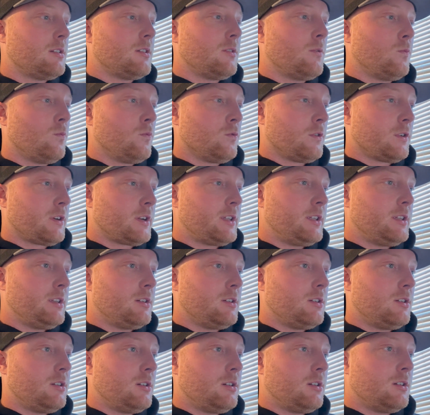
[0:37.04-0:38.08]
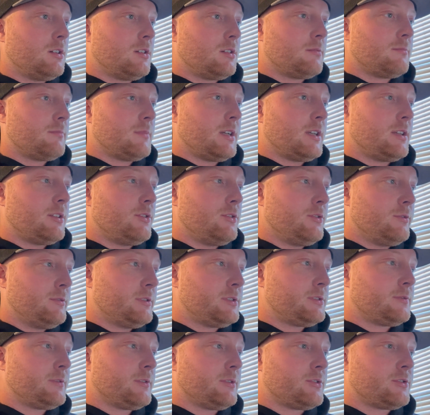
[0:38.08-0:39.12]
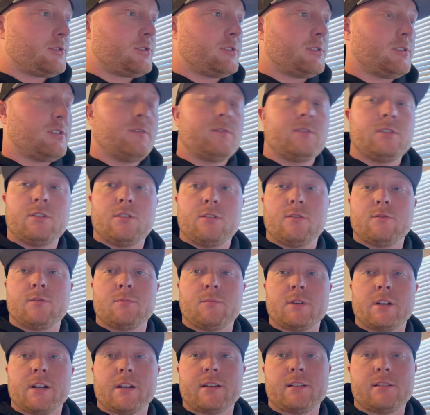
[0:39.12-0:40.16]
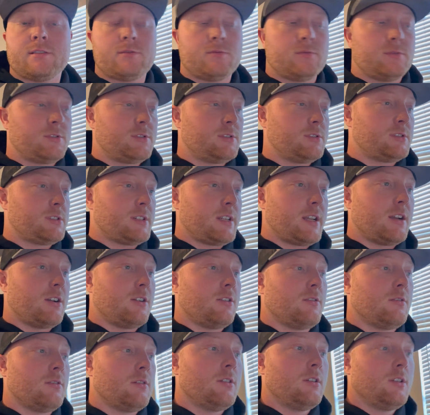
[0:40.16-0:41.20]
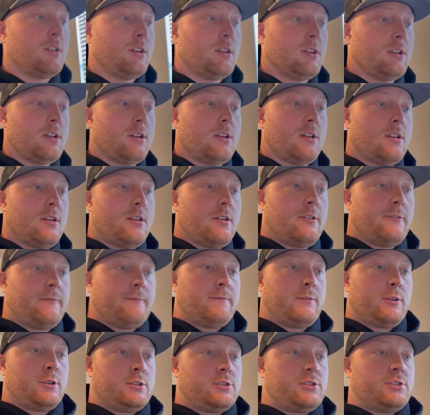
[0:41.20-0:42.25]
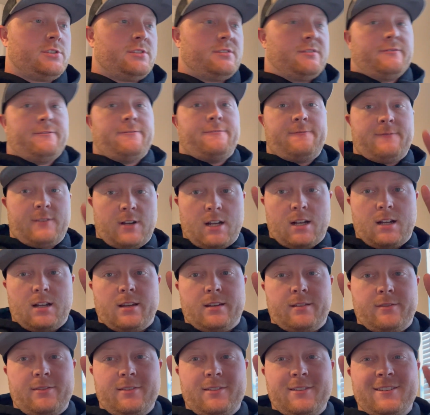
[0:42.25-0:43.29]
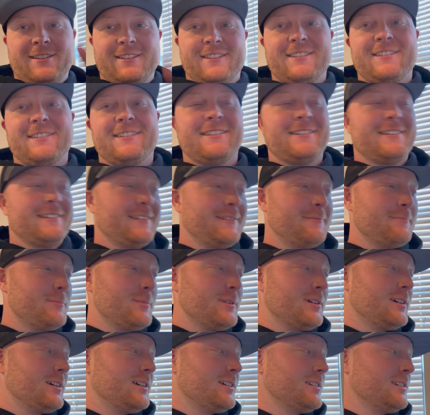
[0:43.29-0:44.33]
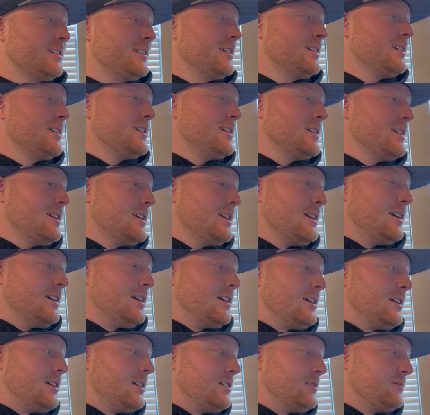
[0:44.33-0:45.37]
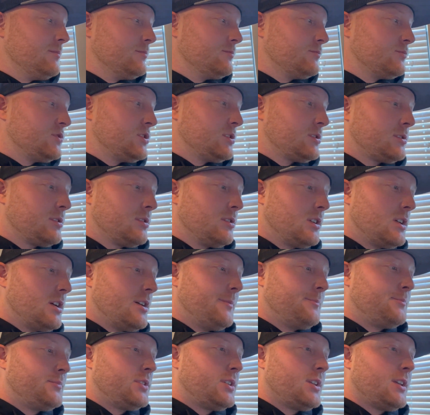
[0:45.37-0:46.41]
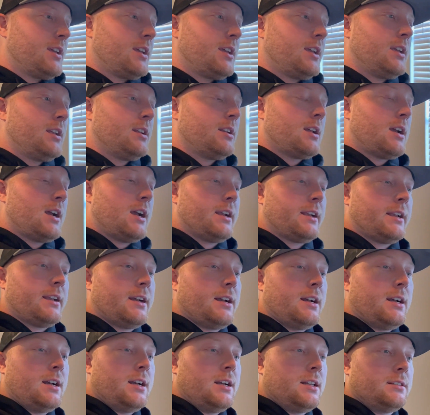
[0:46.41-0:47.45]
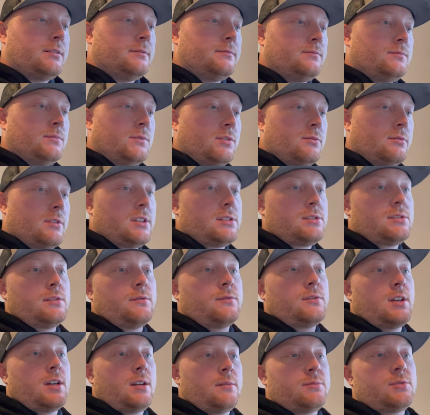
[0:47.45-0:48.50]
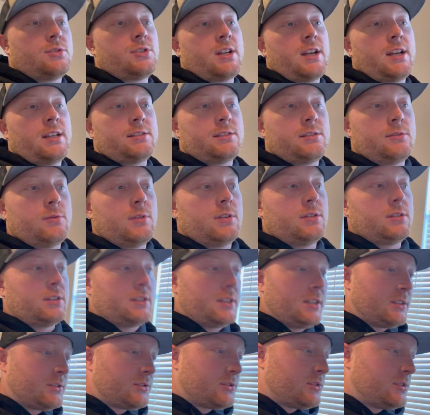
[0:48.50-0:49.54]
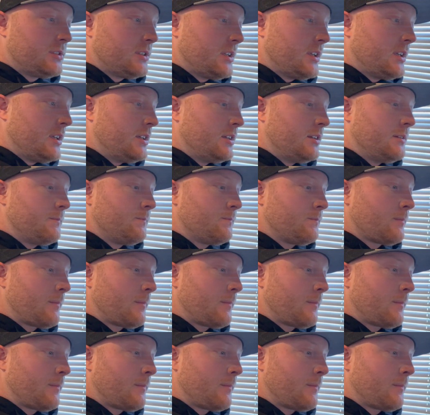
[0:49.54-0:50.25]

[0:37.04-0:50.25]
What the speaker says: working on my newest version of the Nova brackets, which is now version 5. But just a little update. I got the rest of Tom's chassis welded yesterday.